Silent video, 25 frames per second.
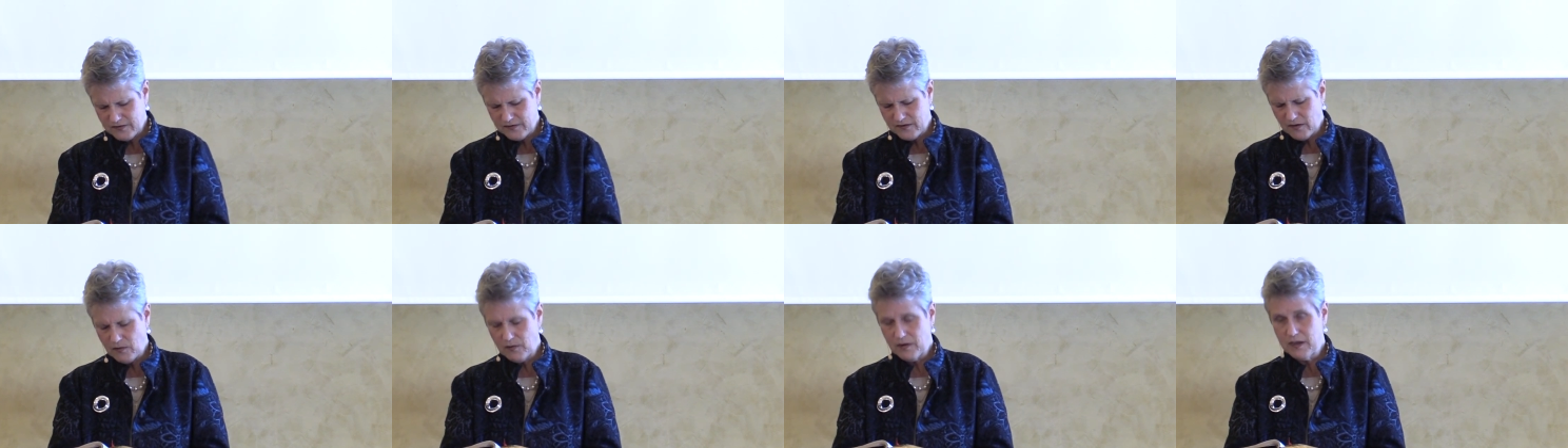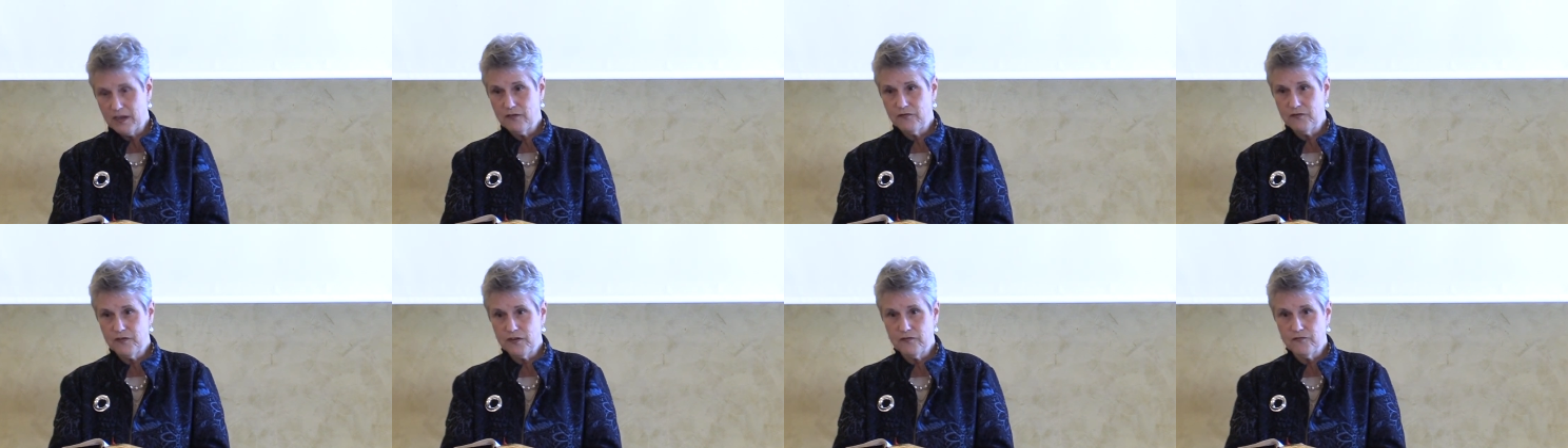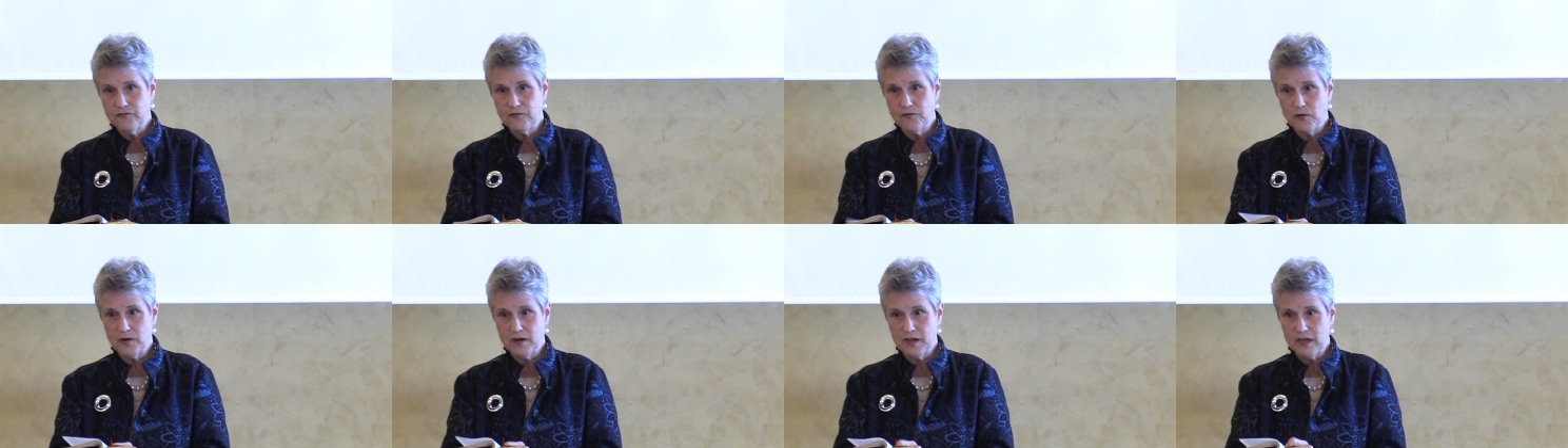"So if you
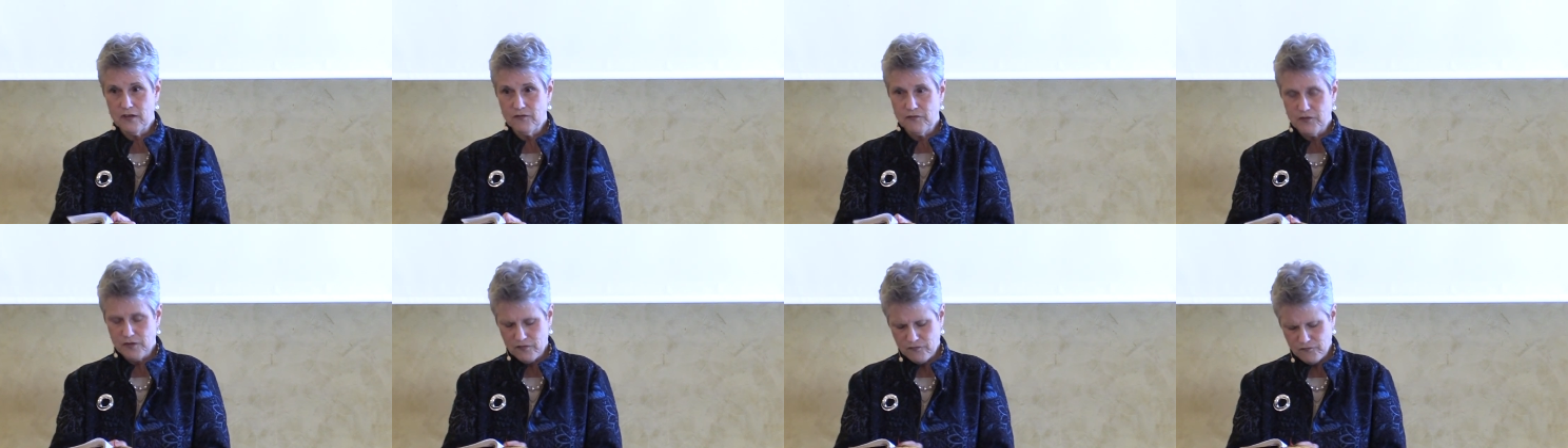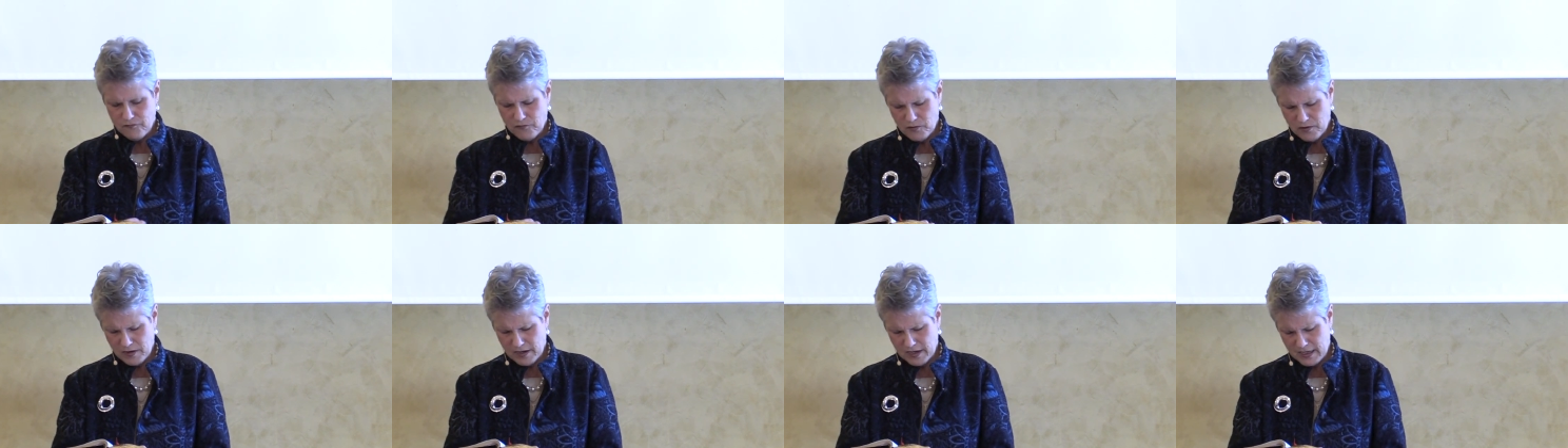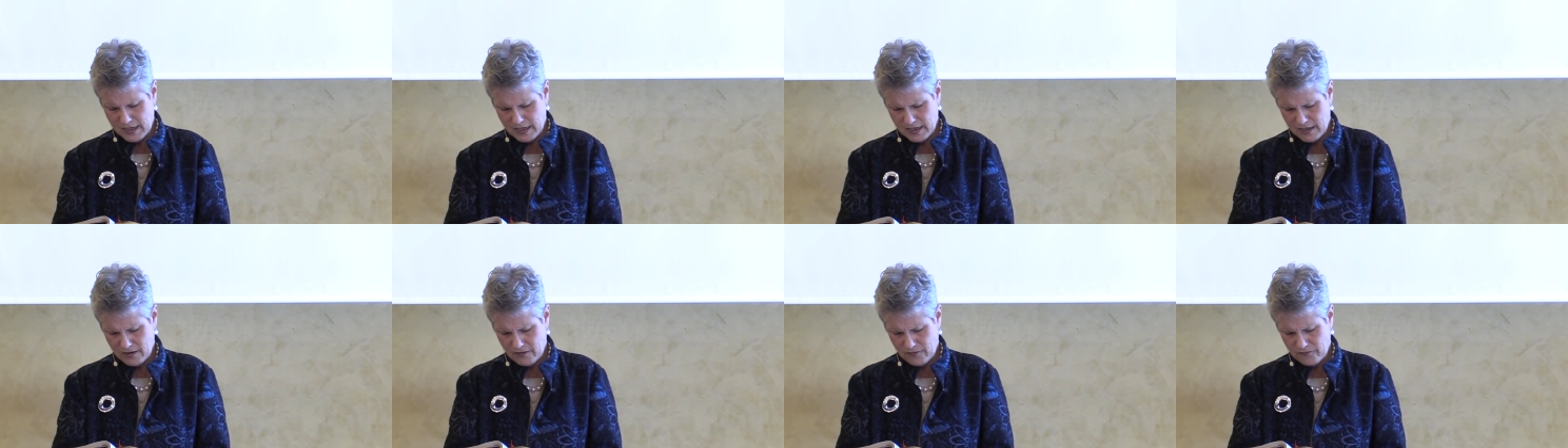for if you
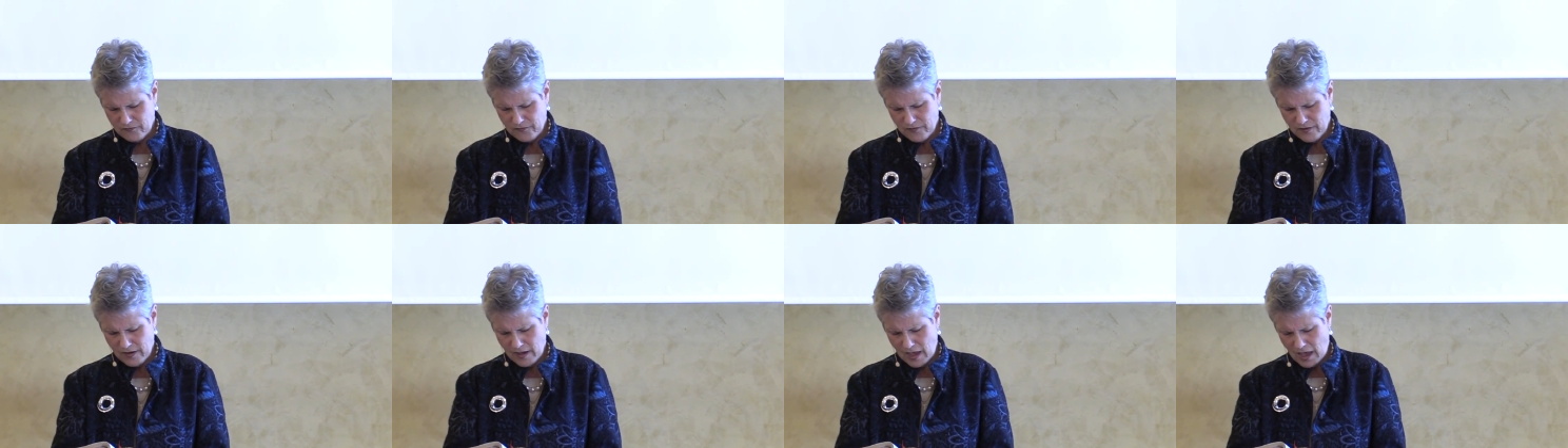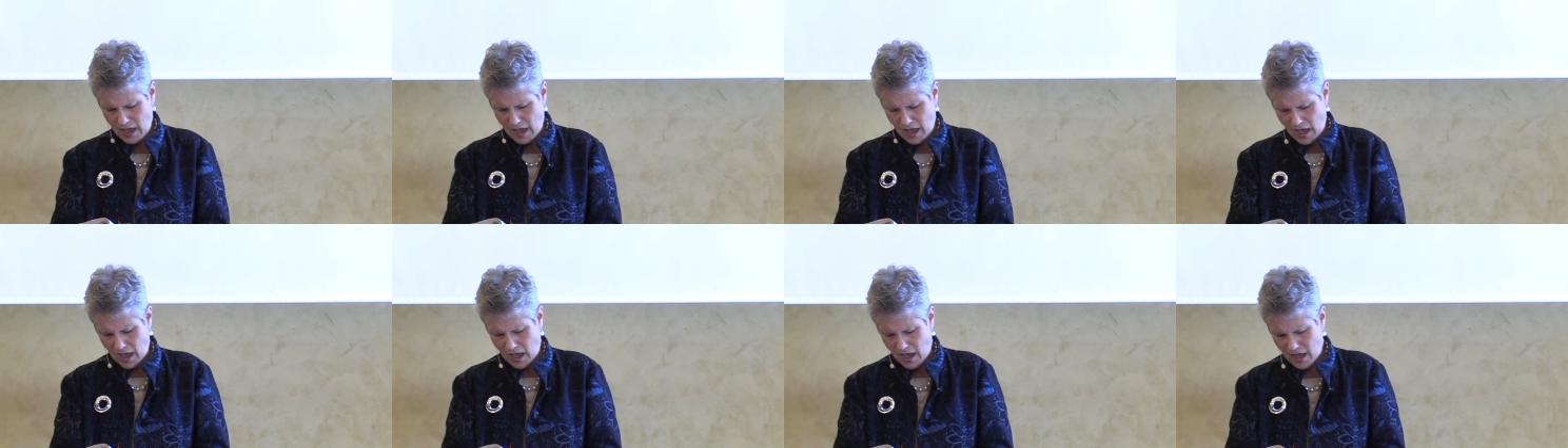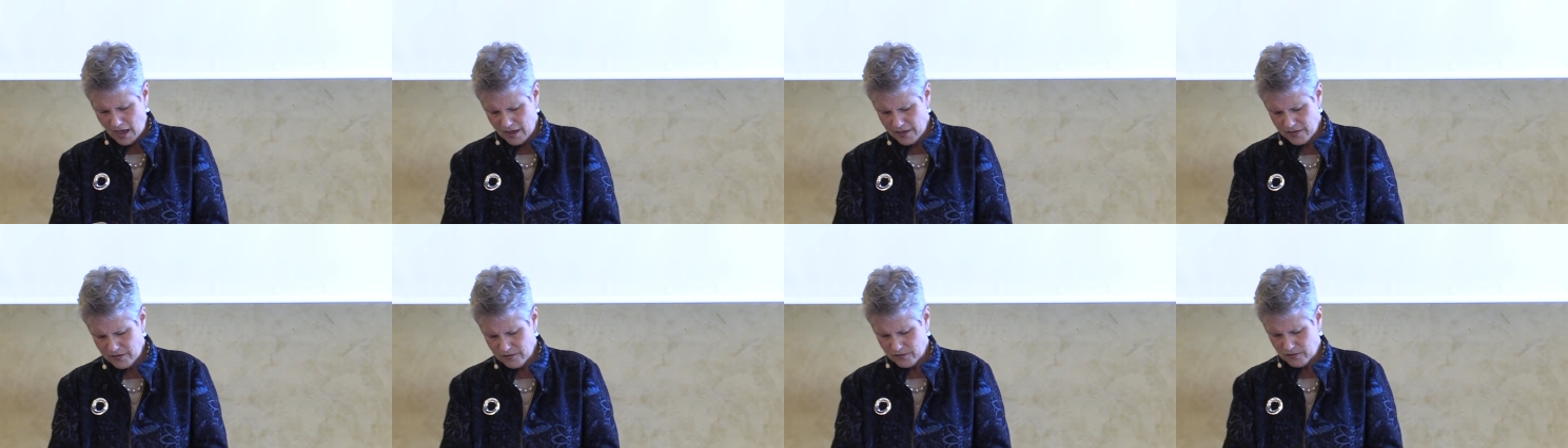forgive
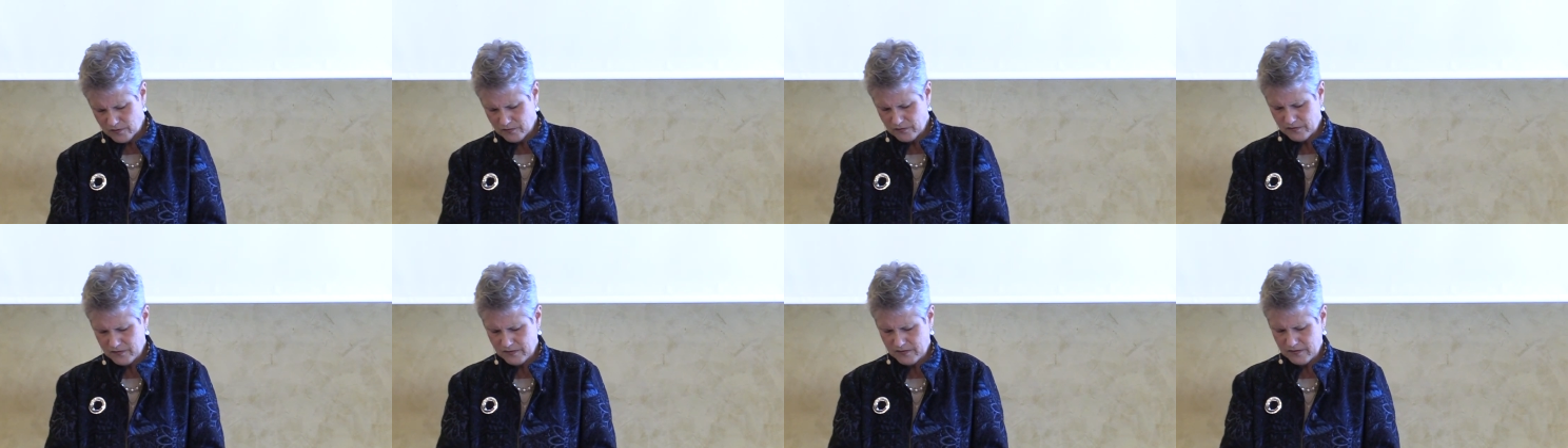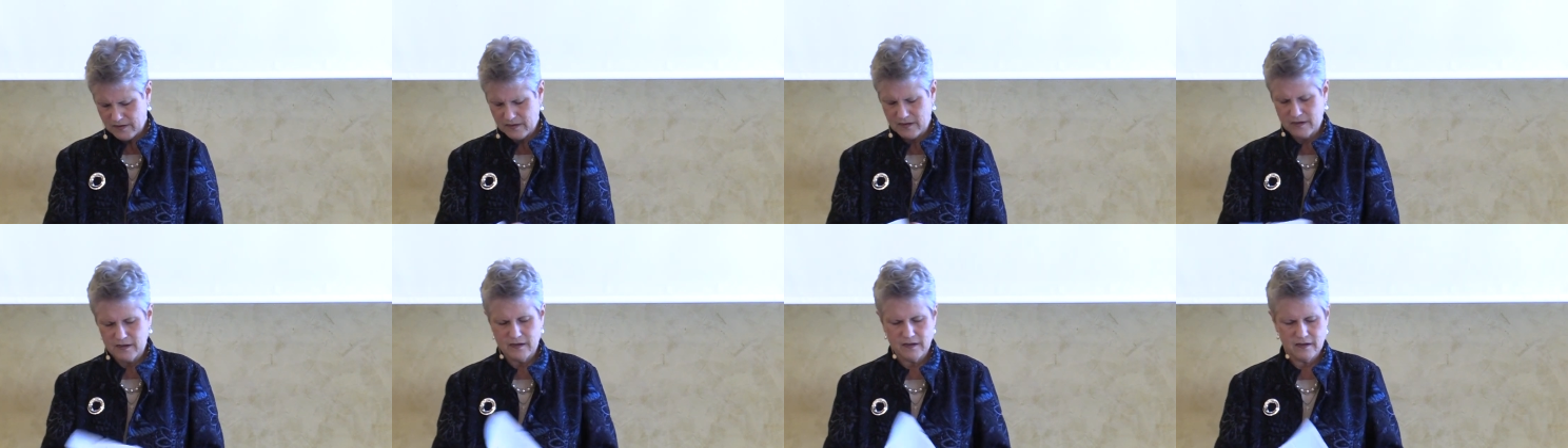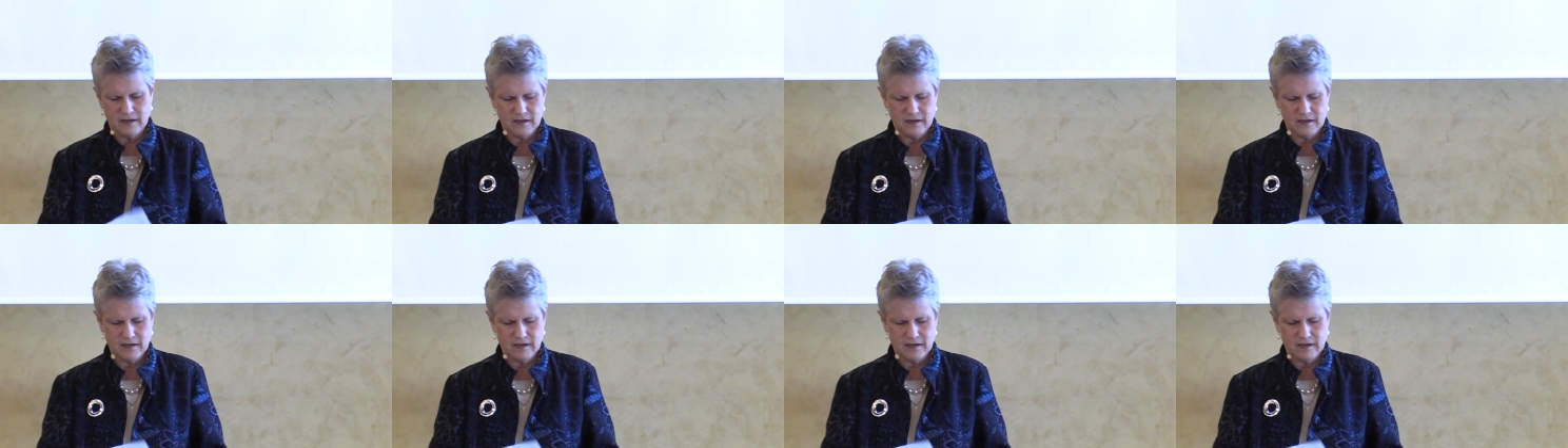others